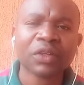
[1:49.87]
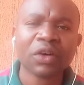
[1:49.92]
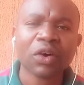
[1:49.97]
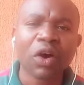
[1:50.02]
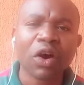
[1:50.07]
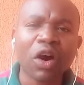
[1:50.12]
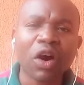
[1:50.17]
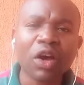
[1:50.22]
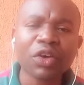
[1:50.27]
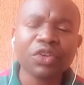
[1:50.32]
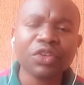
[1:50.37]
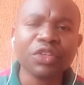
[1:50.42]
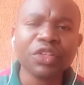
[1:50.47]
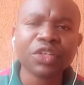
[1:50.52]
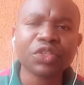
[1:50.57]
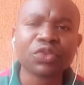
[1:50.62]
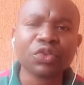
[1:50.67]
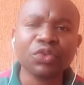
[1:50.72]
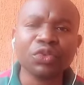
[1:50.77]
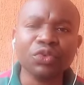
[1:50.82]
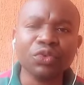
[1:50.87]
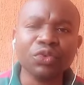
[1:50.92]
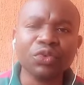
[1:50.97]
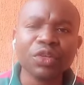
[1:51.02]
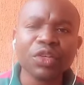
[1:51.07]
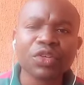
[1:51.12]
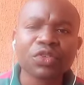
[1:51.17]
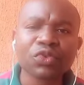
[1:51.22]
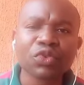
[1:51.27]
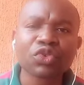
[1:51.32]
All you need to do
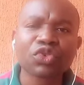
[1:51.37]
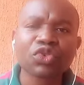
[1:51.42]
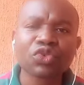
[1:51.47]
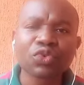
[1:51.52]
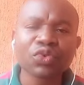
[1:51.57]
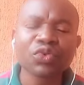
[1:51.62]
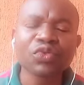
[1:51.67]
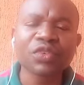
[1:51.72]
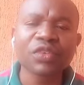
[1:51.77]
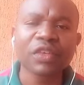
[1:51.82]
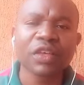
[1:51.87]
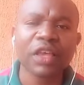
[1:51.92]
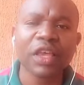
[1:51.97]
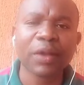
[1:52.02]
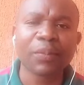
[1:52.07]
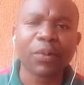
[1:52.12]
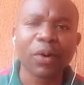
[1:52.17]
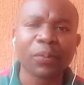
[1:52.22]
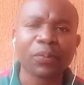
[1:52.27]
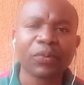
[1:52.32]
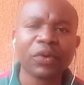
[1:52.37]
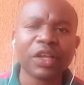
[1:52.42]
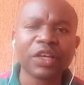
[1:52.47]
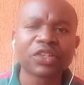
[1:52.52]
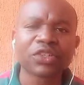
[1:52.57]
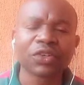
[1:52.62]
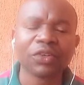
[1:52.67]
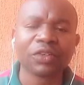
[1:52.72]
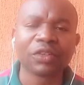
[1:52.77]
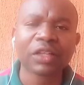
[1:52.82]
is to choose a
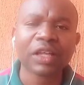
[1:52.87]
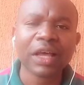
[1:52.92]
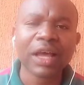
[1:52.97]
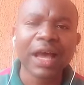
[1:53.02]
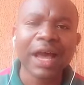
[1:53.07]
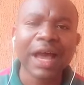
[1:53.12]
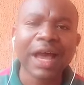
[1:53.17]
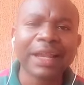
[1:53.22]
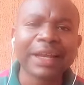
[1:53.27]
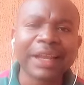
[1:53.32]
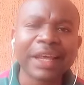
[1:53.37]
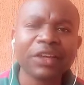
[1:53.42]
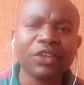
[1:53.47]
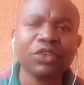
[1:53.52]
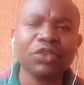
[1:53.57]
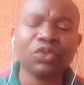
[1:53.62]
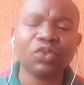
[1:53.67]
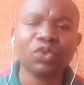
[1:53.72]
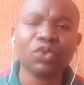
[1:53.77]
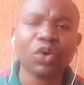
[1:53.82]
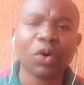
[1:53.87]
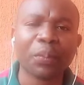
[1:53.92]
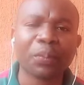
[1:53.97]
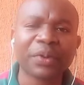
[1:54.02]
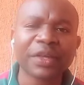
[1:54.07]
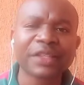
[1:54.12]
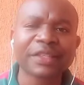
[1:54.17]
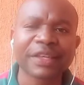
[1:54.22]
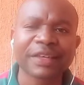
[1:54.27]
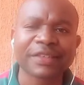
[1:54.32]
population and then you do your
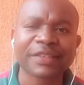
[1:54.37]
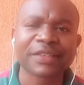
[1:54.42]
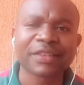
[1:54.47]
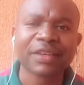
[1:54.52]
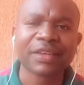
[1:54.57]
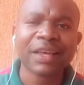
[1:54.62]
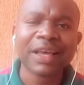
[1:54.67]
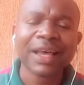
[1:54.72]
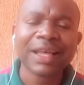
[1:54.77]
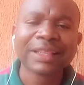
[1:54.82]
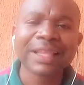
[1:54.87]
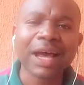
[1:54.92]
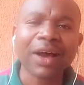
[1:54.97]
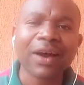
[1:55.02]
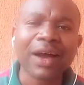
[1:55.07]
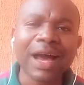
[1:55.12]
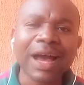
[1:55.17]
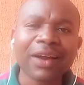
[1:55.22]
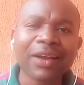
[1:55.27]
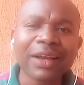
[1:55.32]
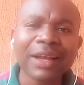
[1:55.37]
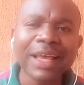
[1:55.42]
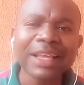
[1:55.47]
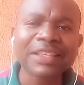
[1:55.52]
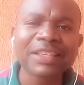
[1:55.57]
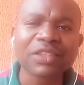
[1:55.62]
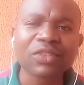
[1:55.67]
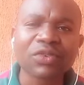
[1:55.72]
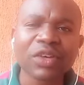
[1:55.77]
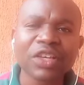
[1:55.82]
pre-test. Now, another
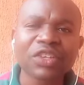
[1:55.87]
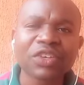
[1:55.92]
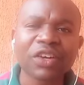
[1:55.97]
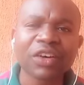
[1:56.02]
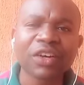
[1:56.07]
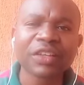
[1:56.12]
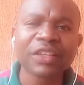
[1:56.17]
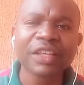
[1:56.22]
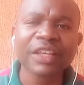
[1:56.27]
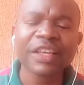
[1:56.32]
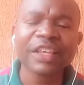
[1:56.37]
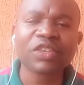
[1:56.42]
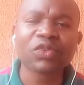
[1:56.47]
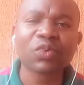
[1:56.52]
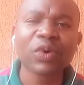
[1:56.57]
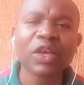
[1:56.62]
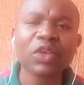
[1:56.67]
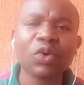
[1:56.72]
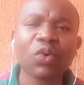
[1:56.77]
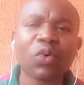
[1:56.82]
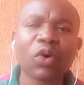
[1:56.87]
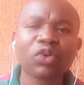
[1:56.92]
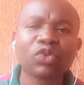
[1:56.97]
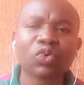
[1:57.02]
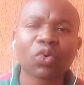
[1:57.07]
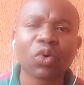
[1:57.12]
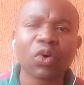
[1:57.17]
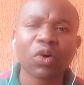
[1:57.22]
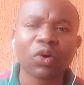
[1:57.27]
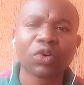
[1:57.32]
situation is when you want
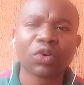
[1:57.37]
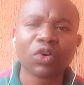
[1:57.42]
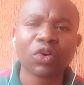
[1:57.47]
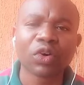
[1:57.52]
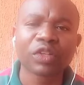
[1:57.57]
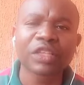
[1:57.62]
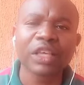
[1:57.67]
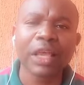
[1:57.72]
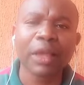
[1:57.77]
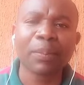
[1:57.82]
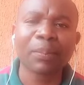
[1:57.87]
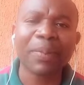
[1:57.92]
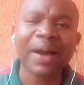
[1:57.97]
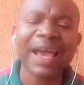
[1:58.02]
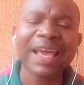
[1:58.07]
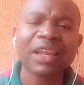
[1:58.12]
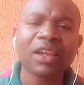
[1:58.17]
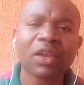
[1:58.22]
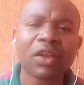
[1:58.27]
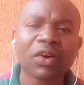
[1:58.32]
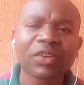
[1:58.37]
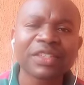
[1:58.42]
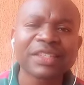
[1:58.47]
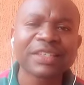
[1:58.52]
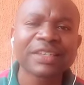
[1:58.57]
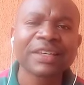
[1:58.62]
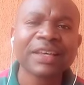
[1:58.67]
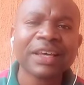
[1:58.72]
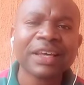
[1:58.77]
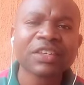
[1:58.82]
to conduct a pilot
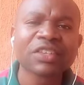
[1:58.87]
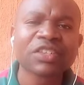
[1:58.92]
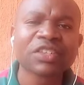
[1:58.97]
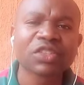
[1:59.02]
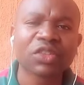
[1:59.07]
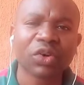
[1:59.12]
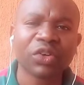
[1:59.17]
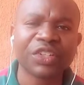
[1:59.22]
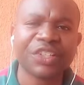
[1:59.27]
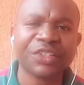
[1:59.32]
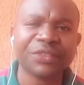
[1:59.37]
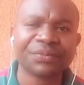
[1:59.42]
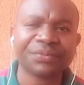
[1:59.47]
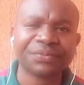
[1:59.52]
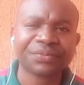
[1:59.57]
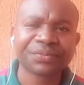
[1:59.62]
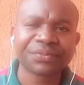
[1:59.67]
study.